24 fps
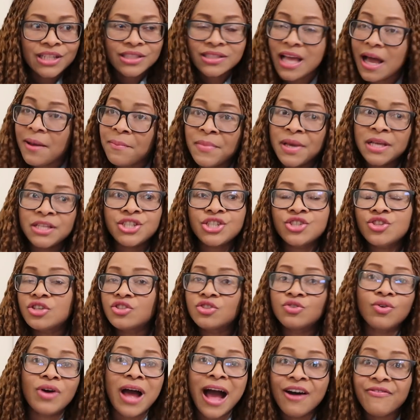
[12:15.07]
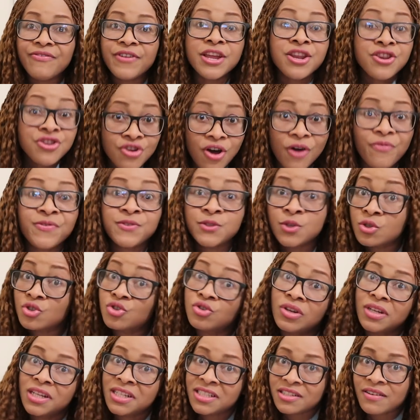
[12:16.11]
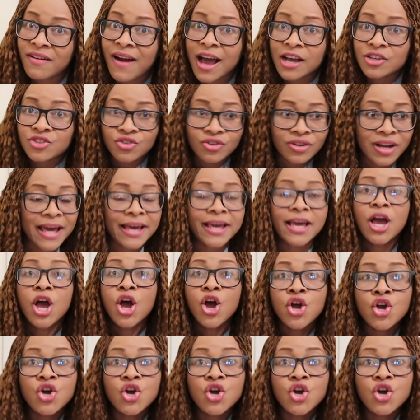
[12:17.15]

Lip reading: that means she doesn't have enough social interaction like